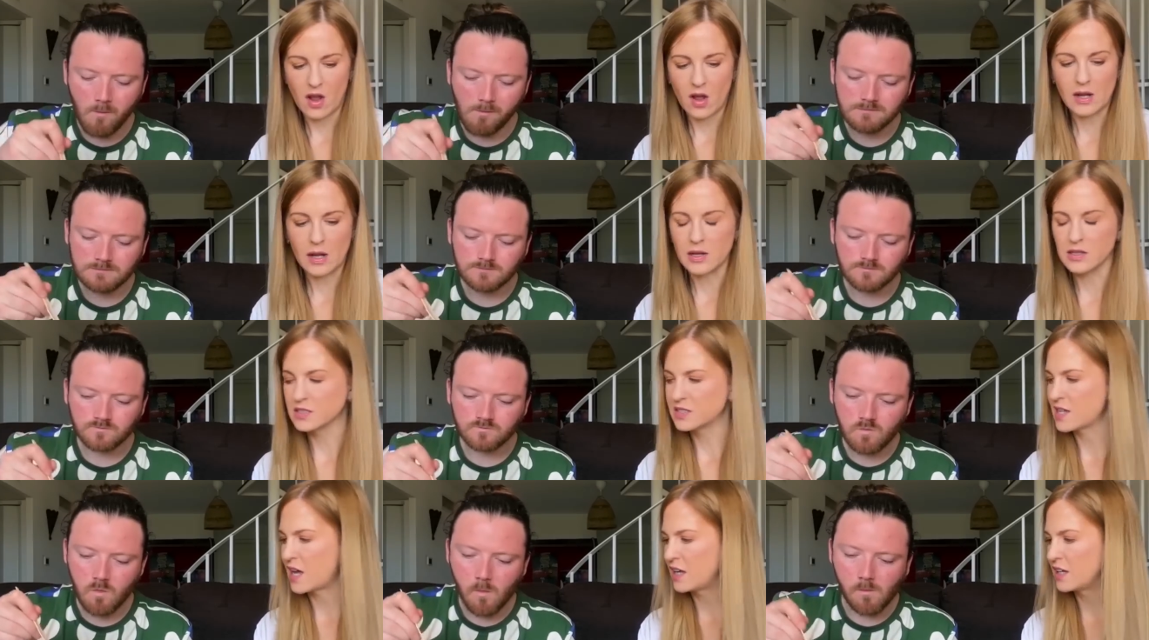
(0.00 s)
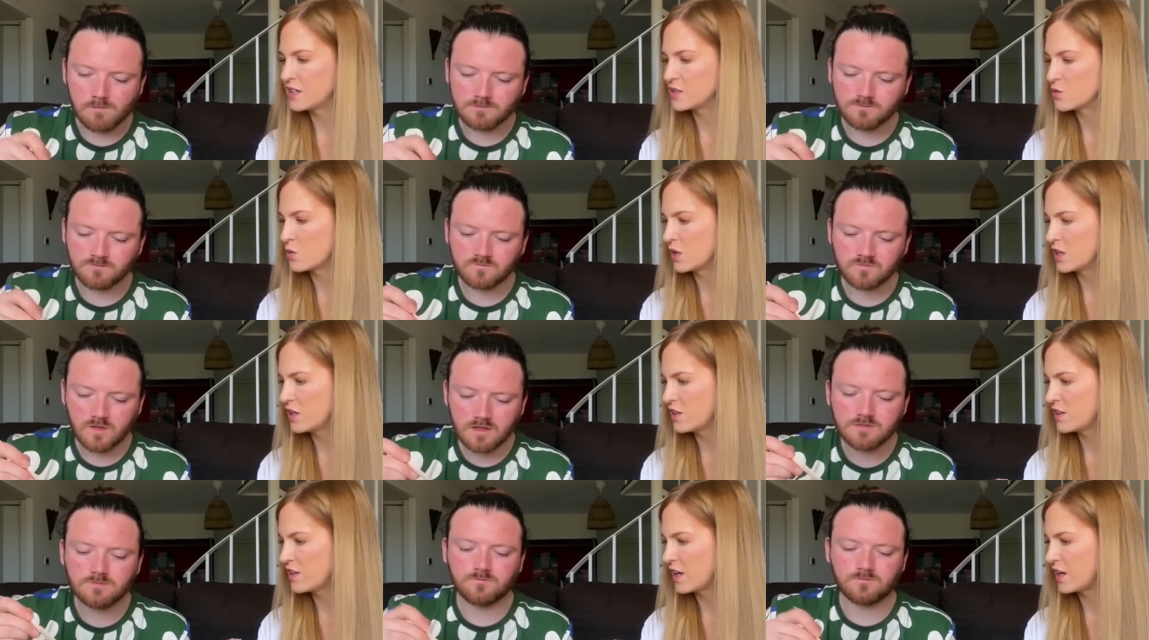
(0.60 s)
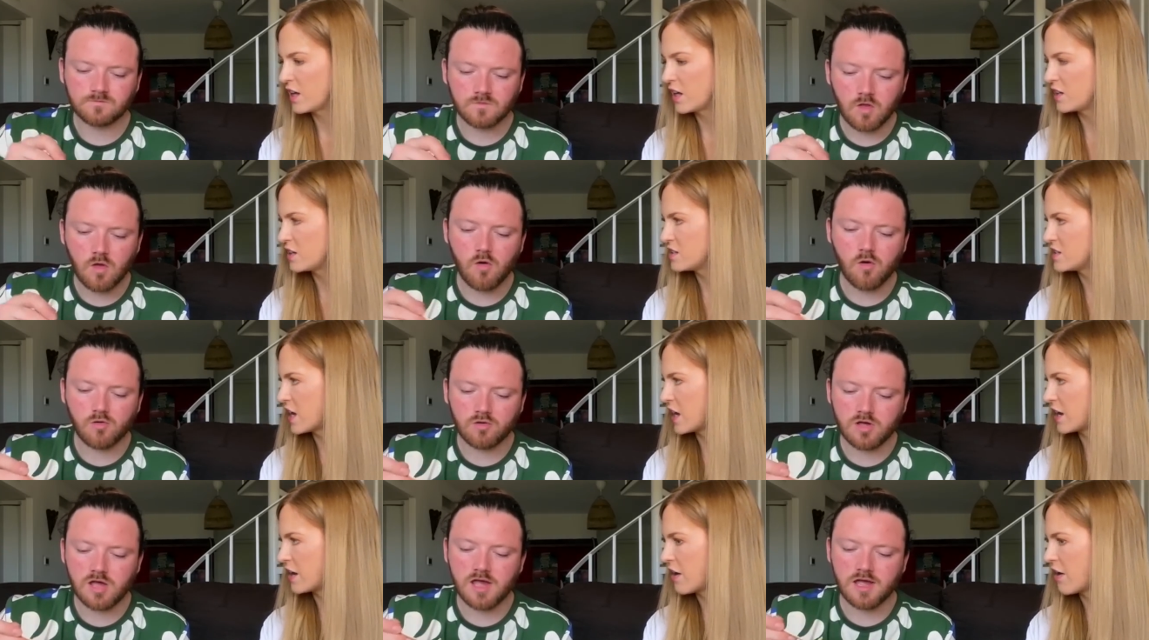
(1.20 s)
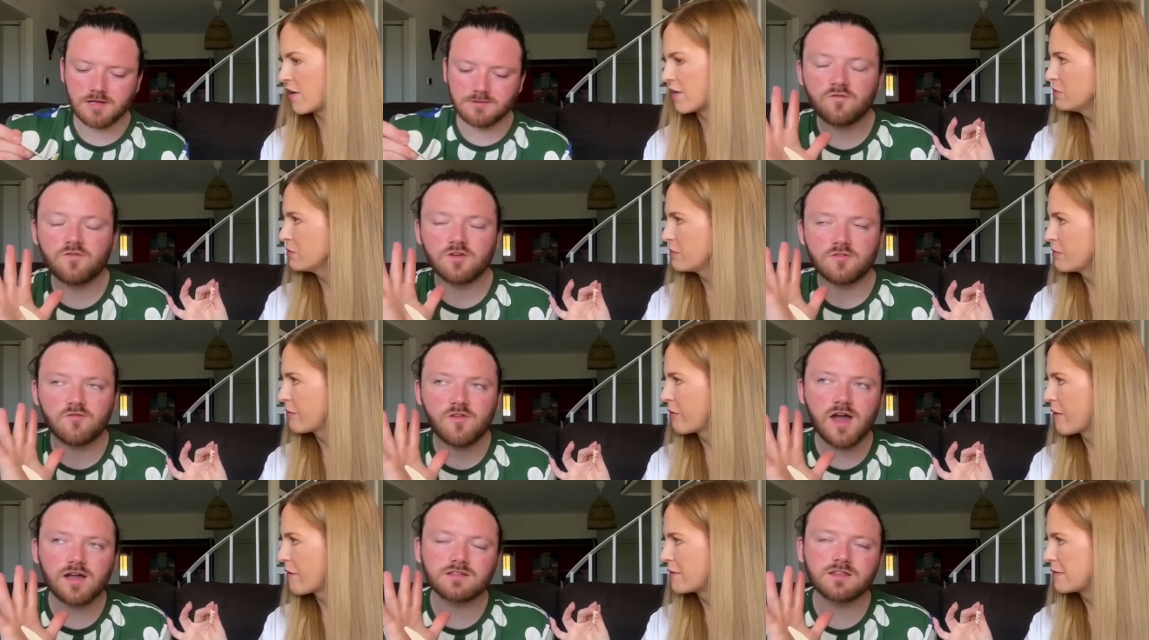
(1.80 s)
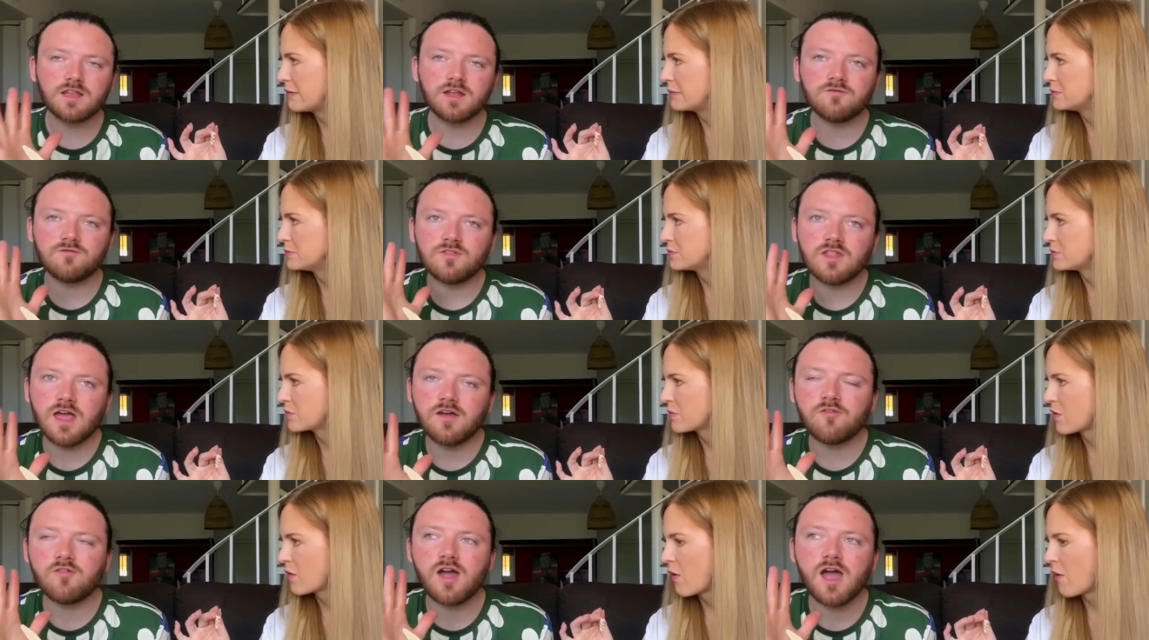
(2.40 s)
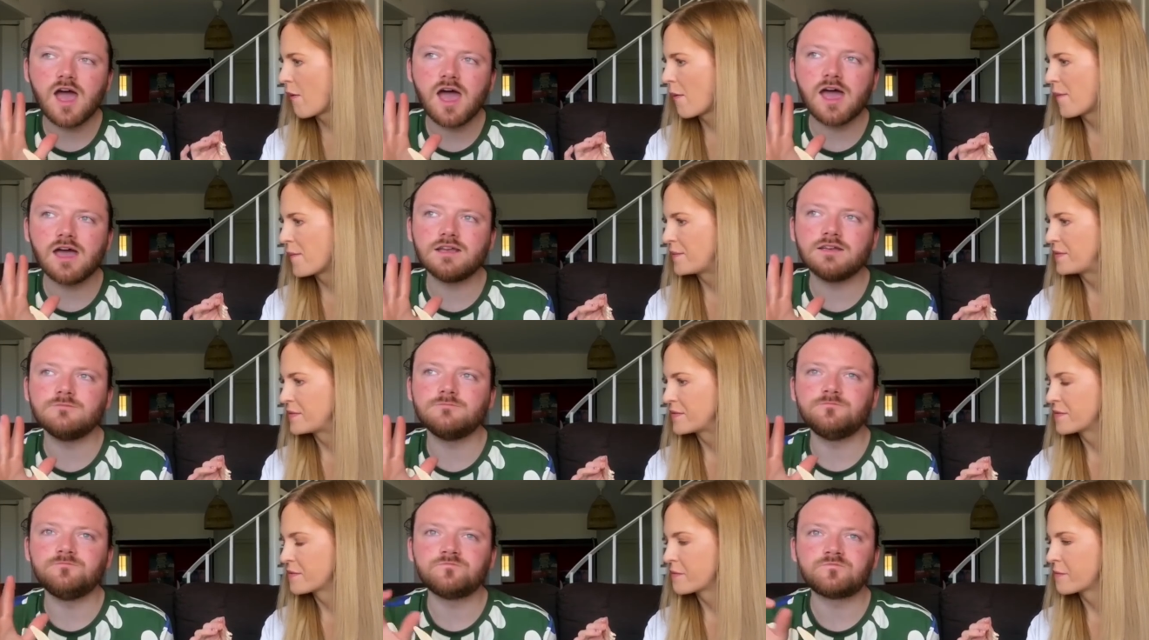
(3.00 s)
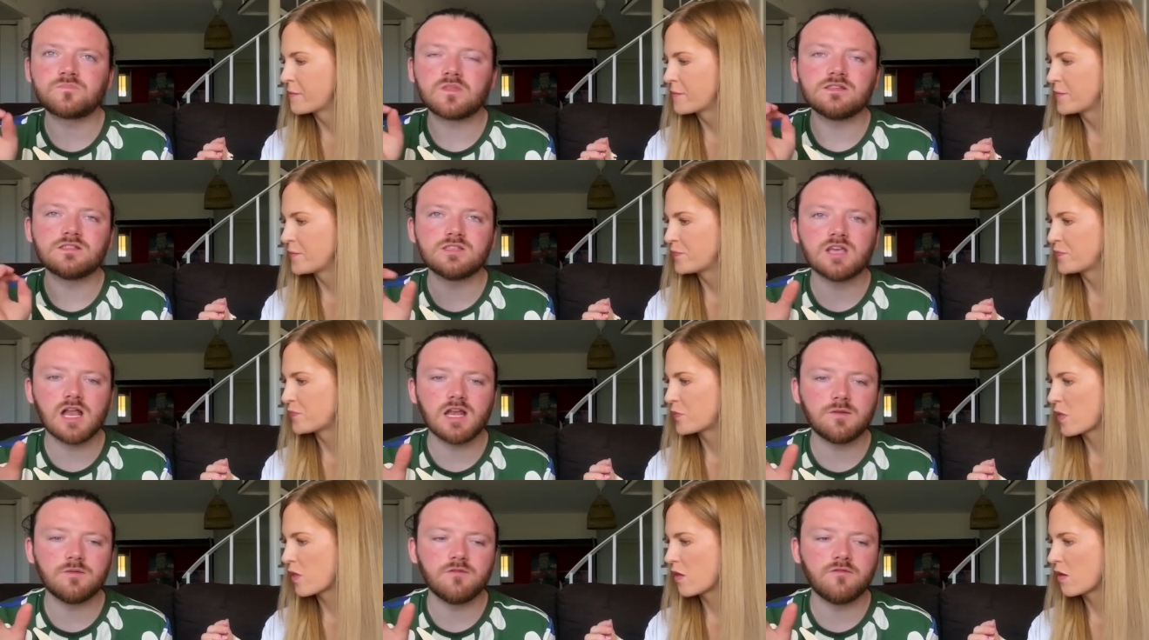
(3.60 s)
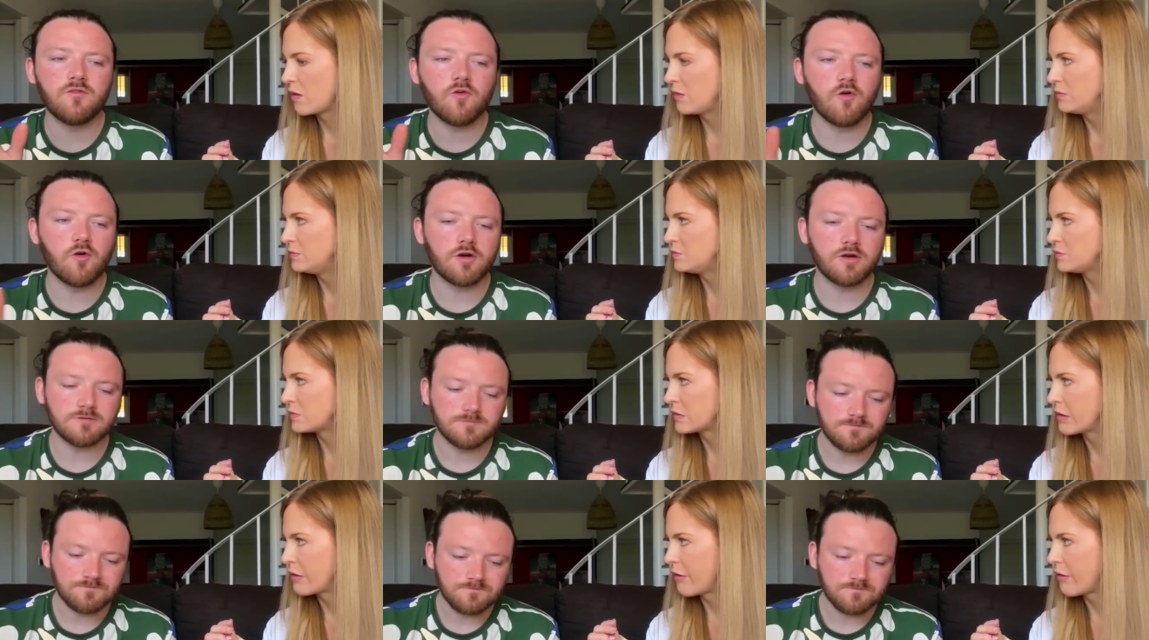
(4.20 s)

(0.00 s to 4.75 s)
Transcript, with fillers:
Speaker 1: Okay, salad, what do you think out of 10? Okay, for the fact that I've never had a salad before,